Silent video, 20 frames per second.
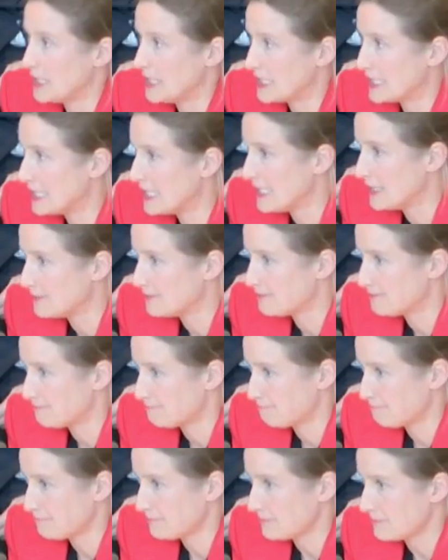FET.
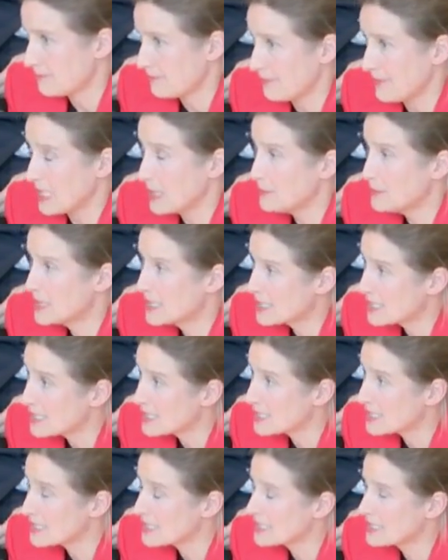
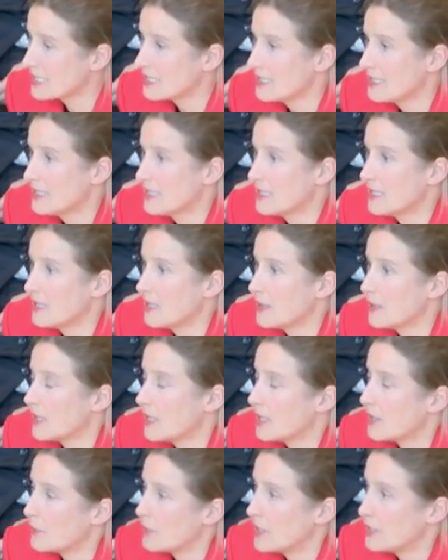Because
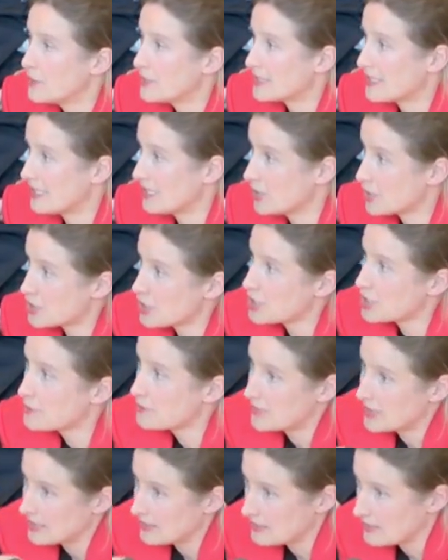when you say
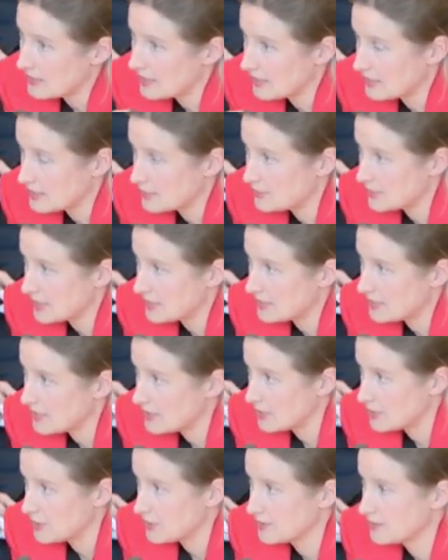legitimate
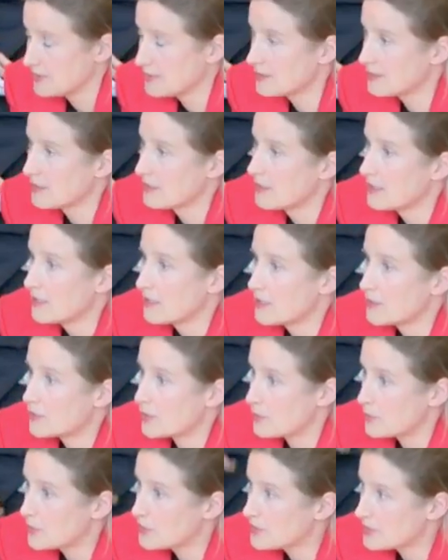expectations,
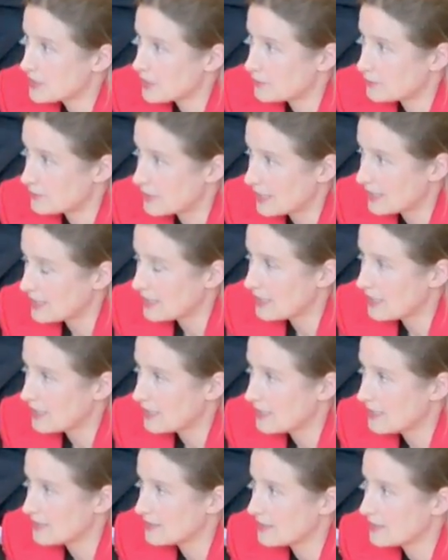tribunals have
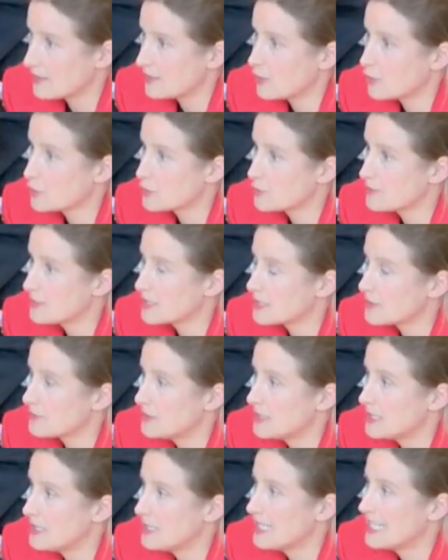rightly held that those
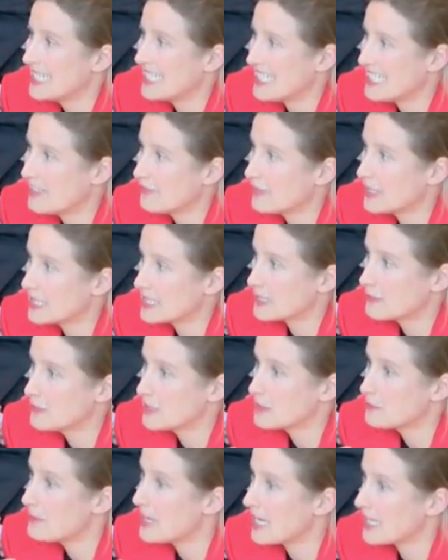must be
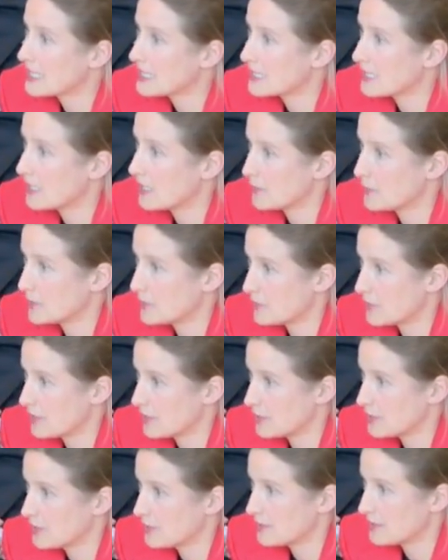investment backed
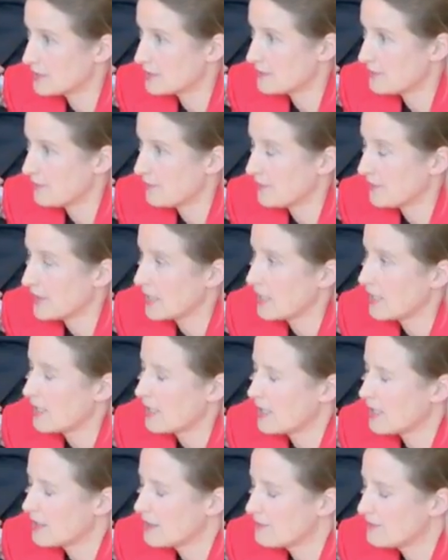arbitrations
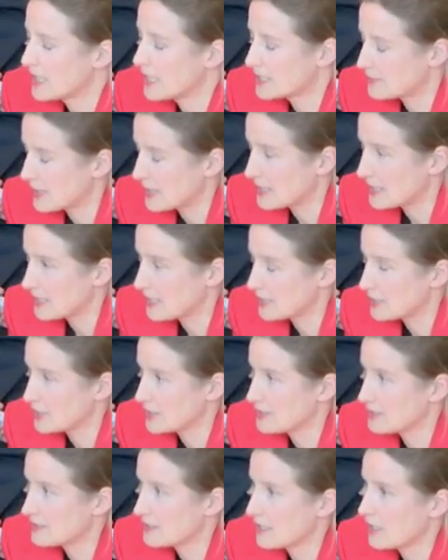um,
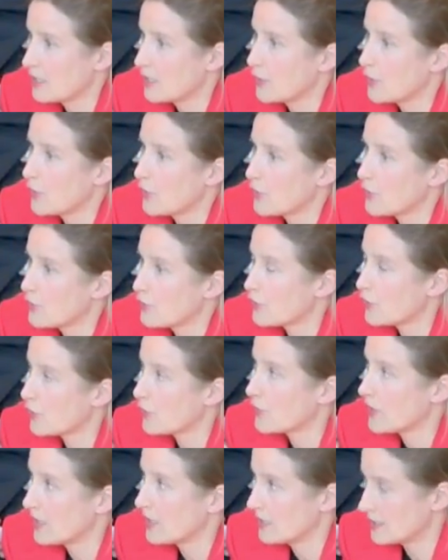expectations.
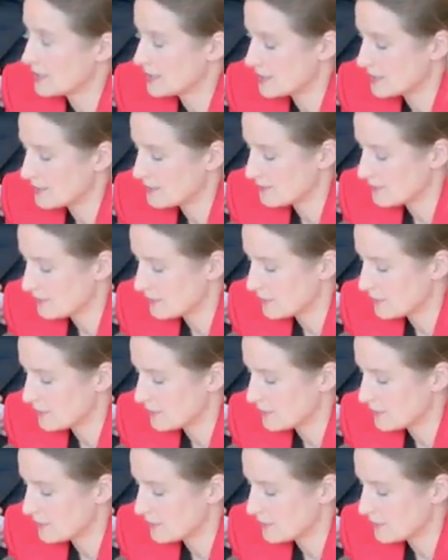So, and